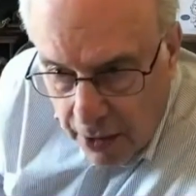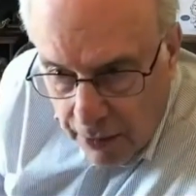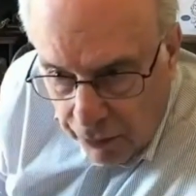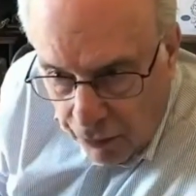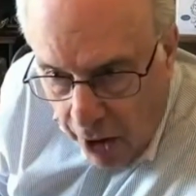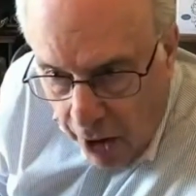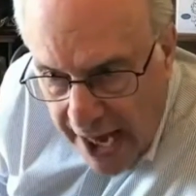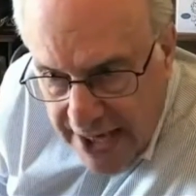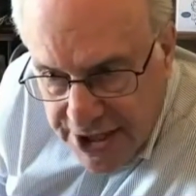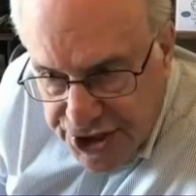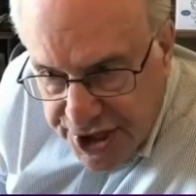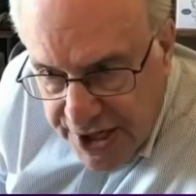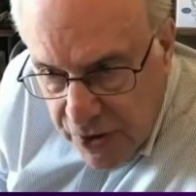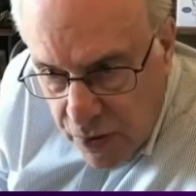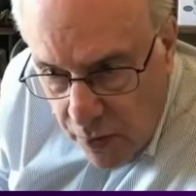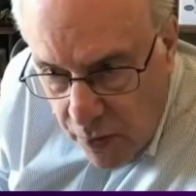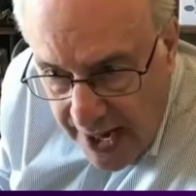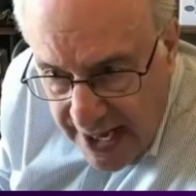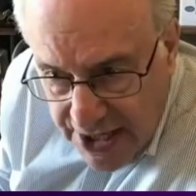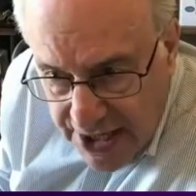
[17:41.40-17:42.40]

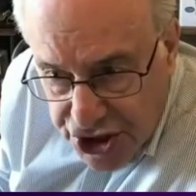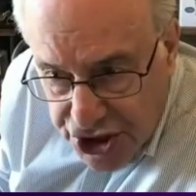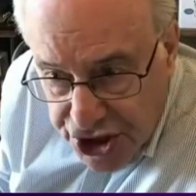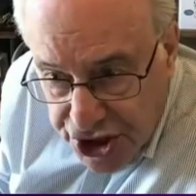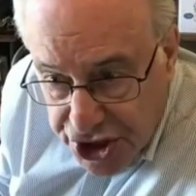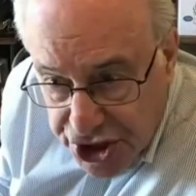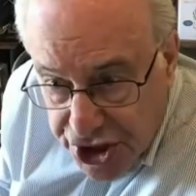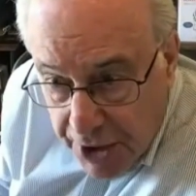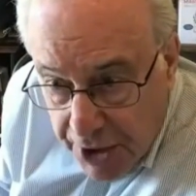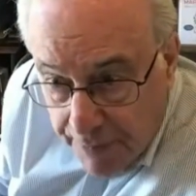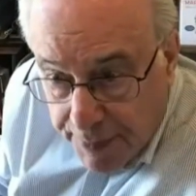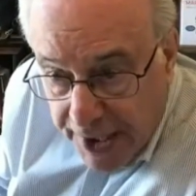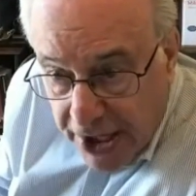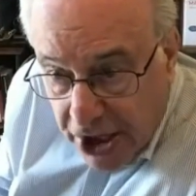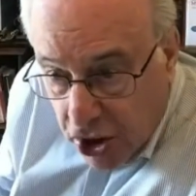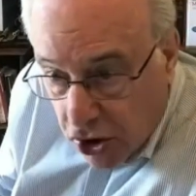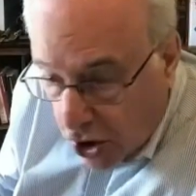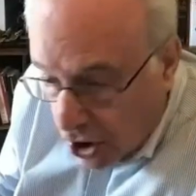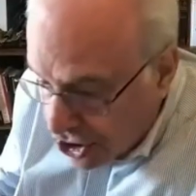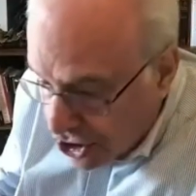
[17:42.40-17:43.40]
rising wages,
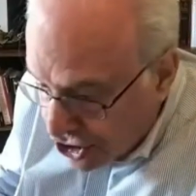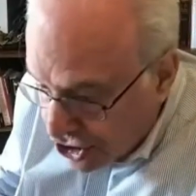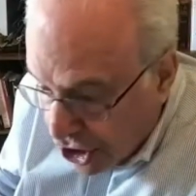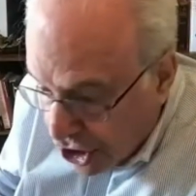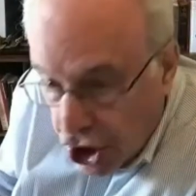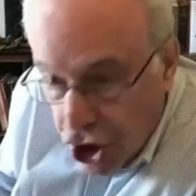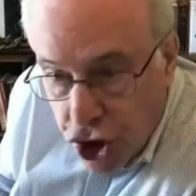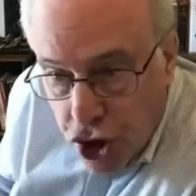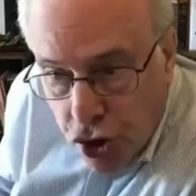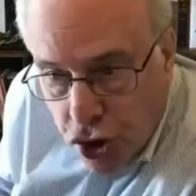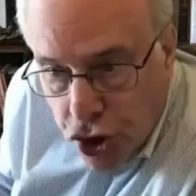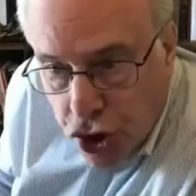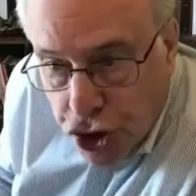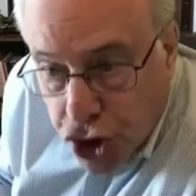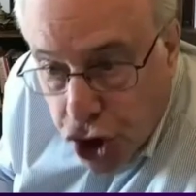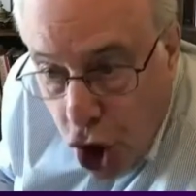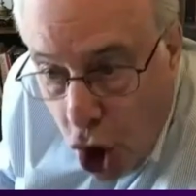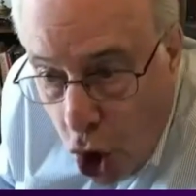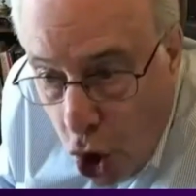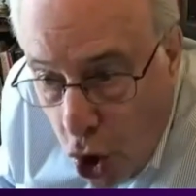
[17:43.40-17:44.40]
because you could
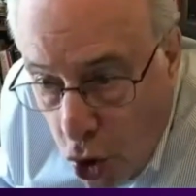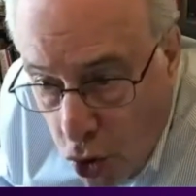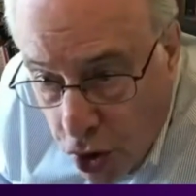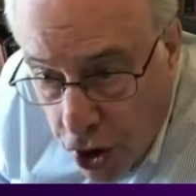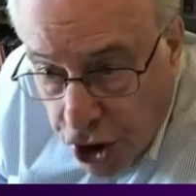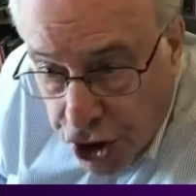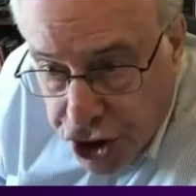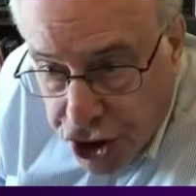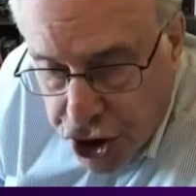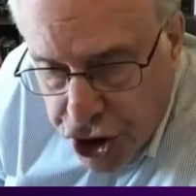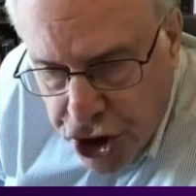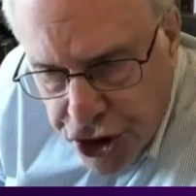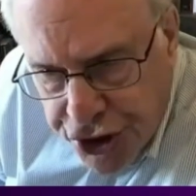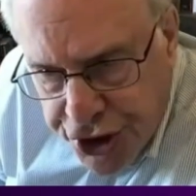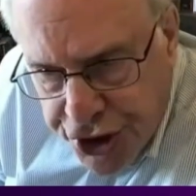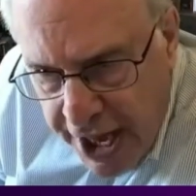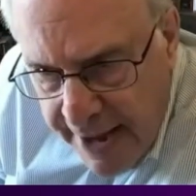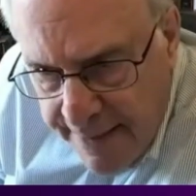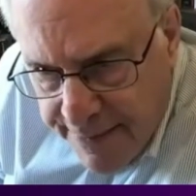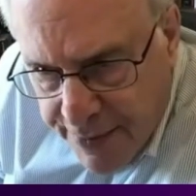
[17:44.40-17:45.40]
go to your
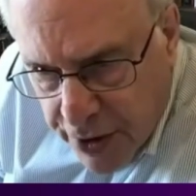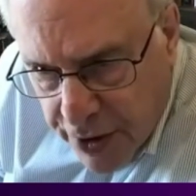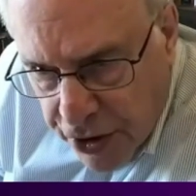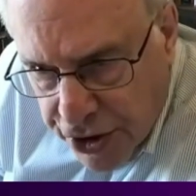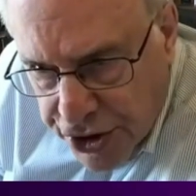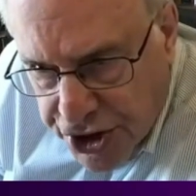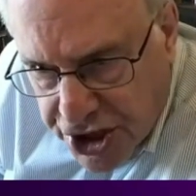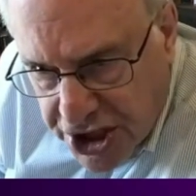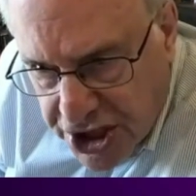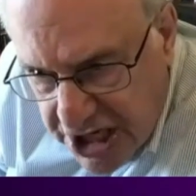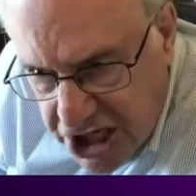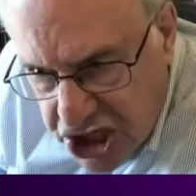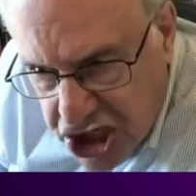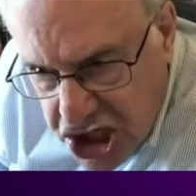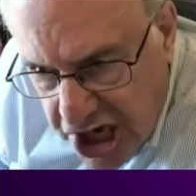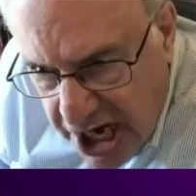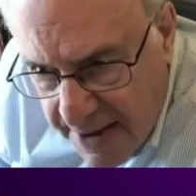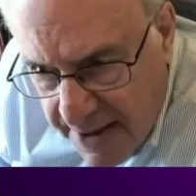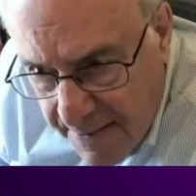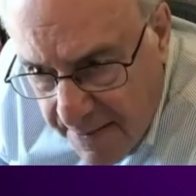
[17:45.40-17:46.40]
neighborhood
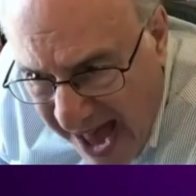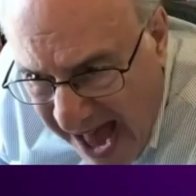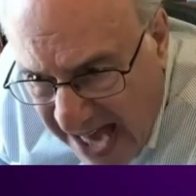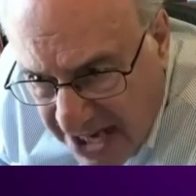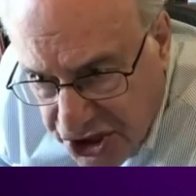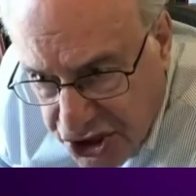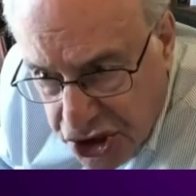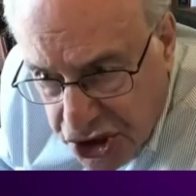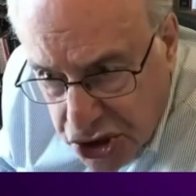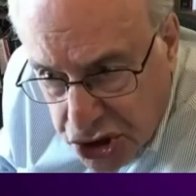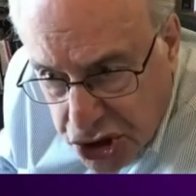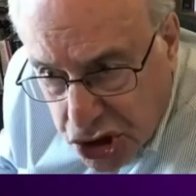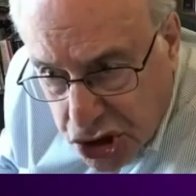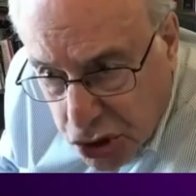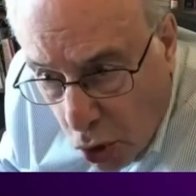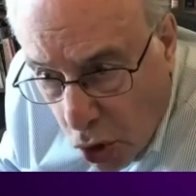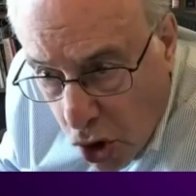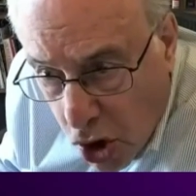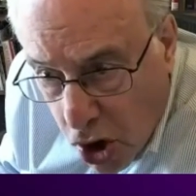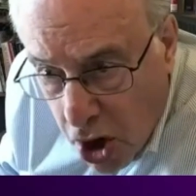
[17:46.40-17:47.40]
TJ Maxx
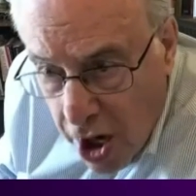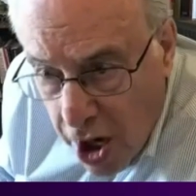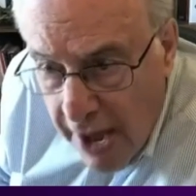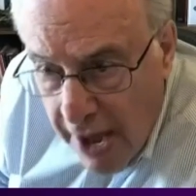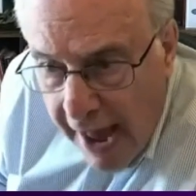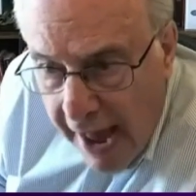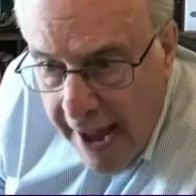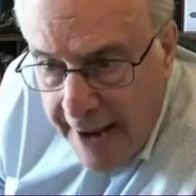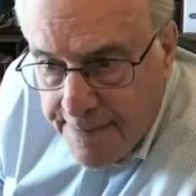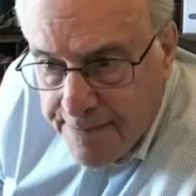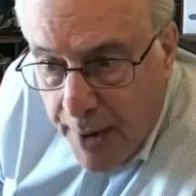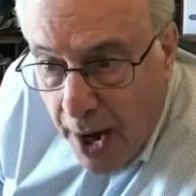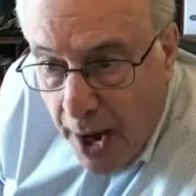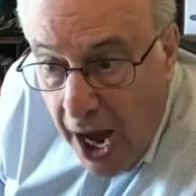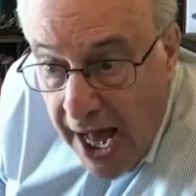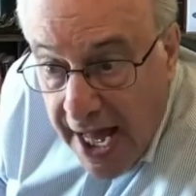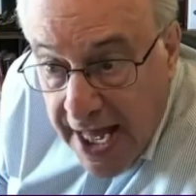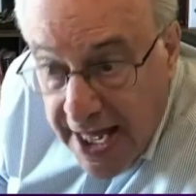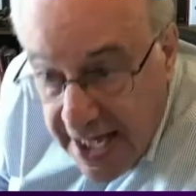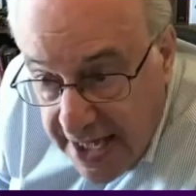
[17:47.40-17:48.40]
store and
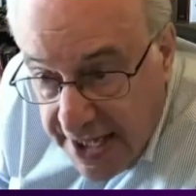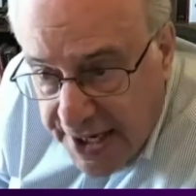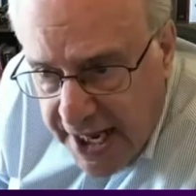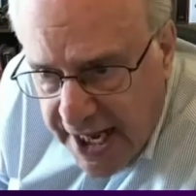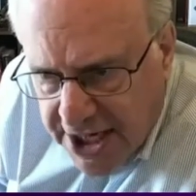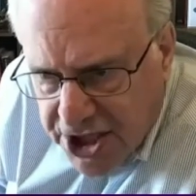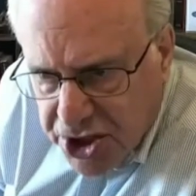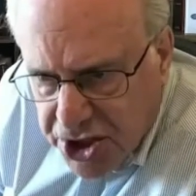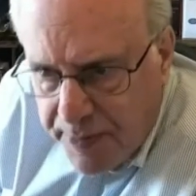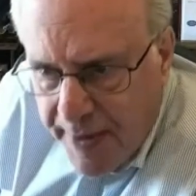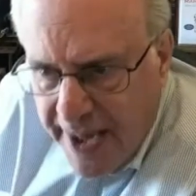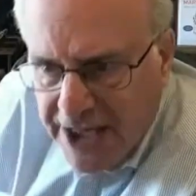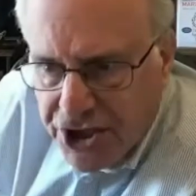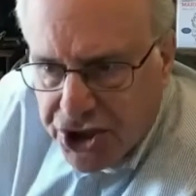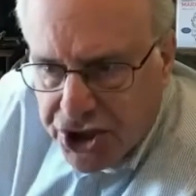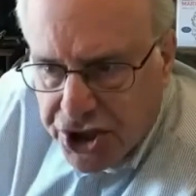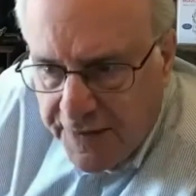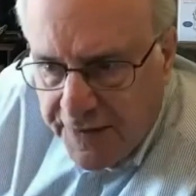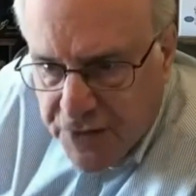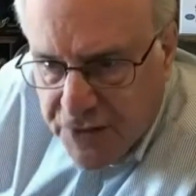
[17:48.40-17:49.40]
buy
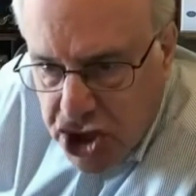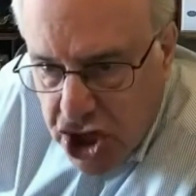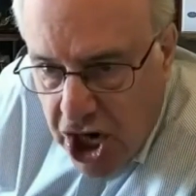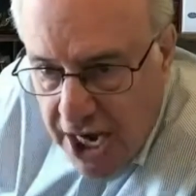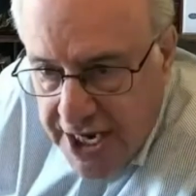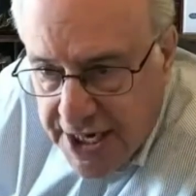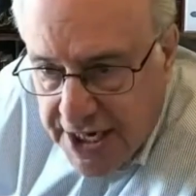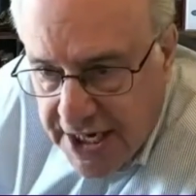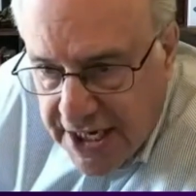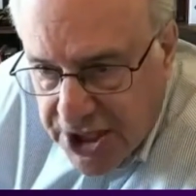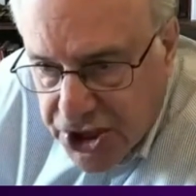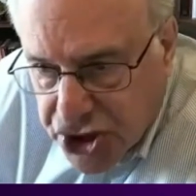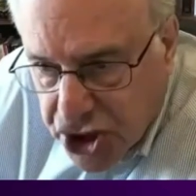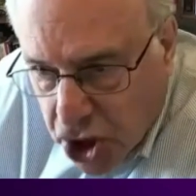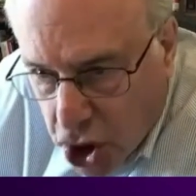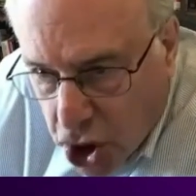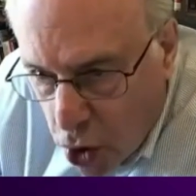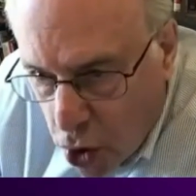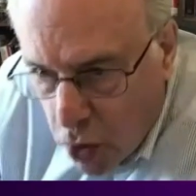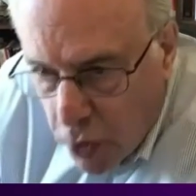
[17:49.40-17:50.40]
inexpensive Chinese
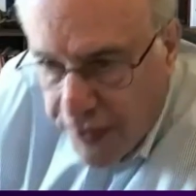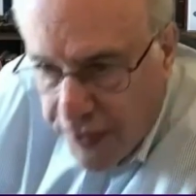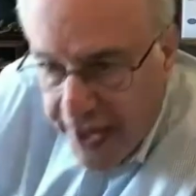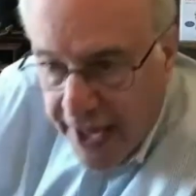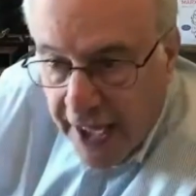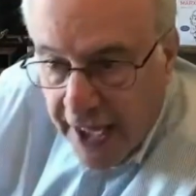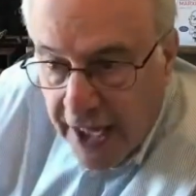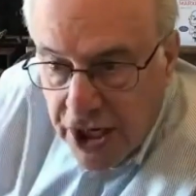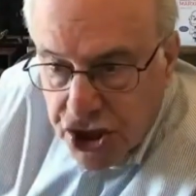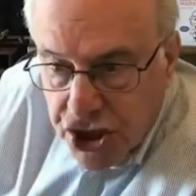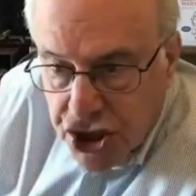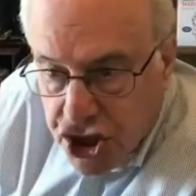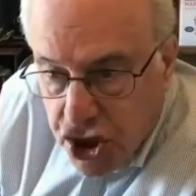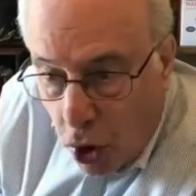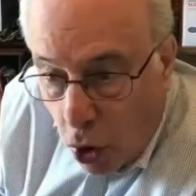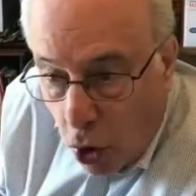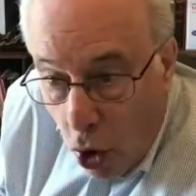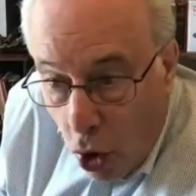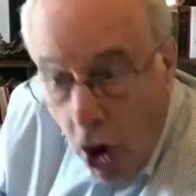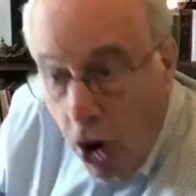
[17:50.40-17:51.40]
clothing,
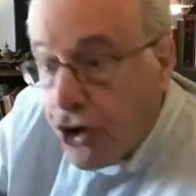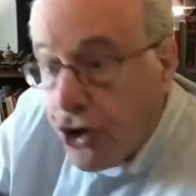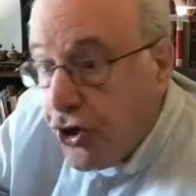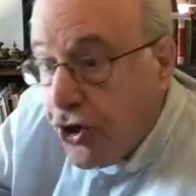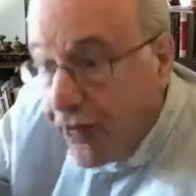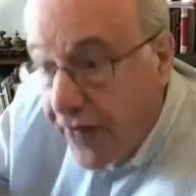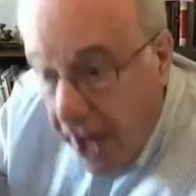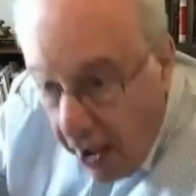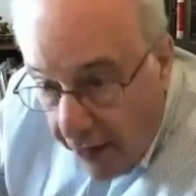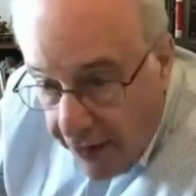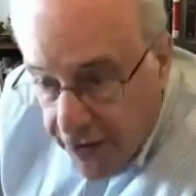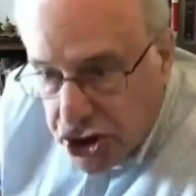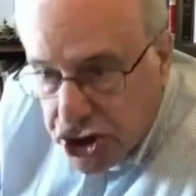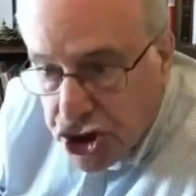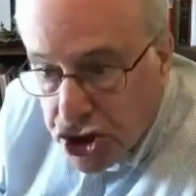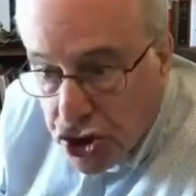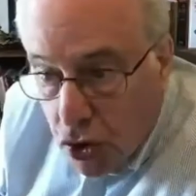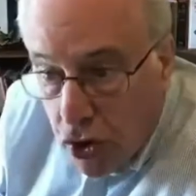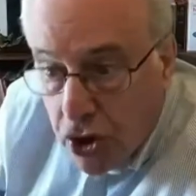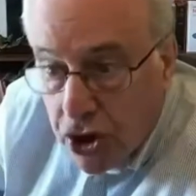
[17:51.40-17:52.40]
or to the other
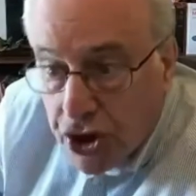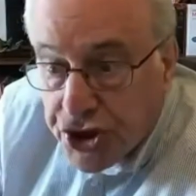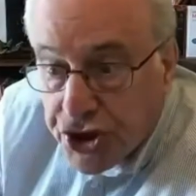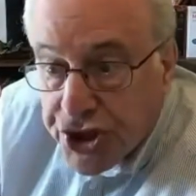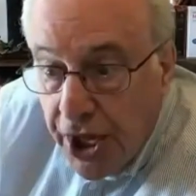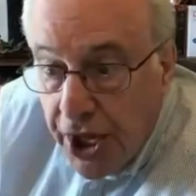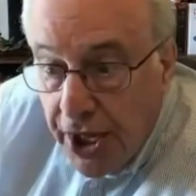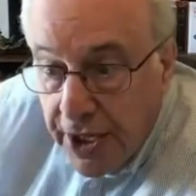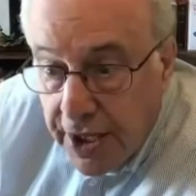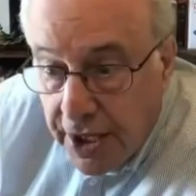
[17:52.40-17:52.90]
stores.